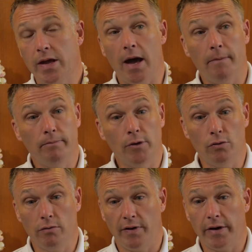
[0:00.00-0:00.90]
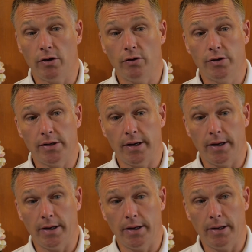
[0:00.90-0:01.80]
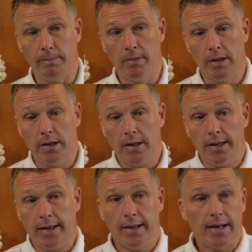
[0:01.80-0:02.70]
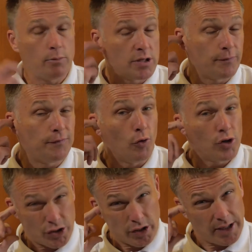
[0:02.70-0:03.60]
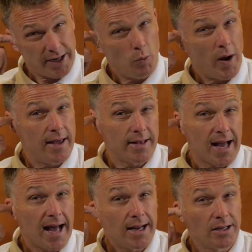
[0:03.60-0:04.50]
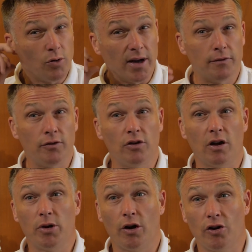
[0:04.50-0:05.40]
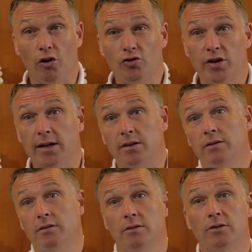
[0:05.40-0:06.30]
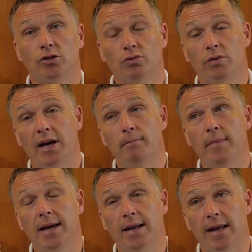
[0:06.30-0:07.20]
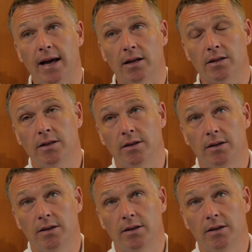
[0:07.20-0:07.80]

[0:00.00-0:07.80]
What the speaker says: Yeah, no, very good. I was fortunate in a way that I had quite a few coming out of contract, so that made that